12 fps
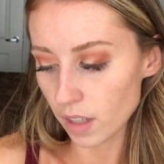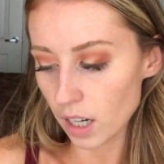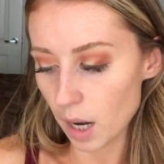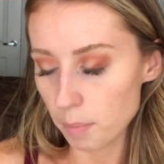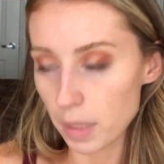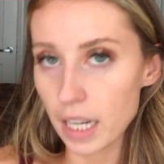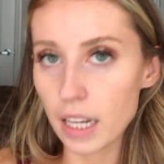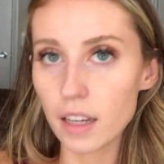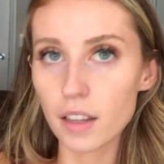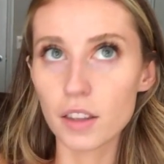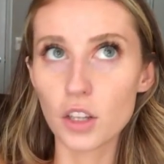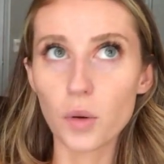
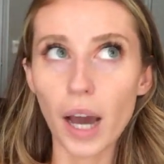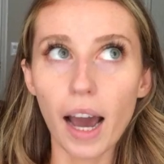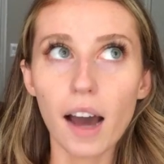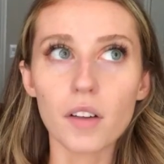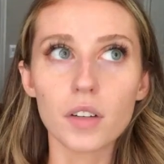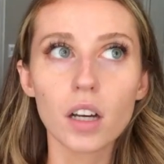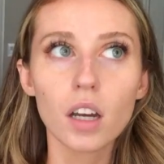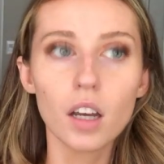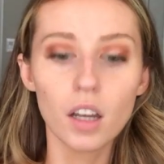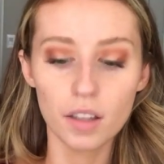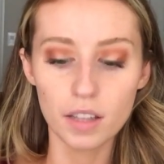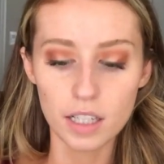company, you have
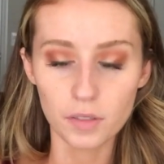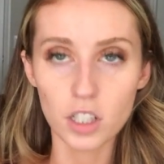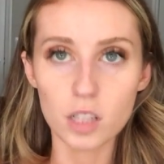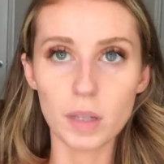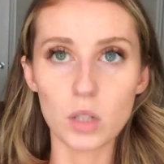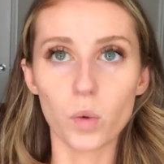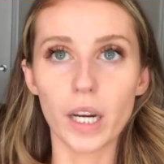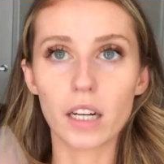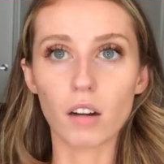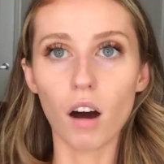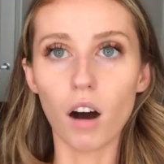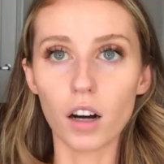the difference
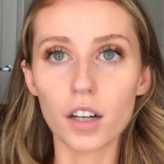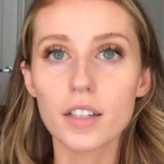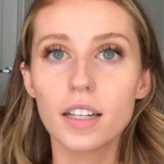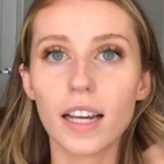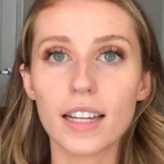between art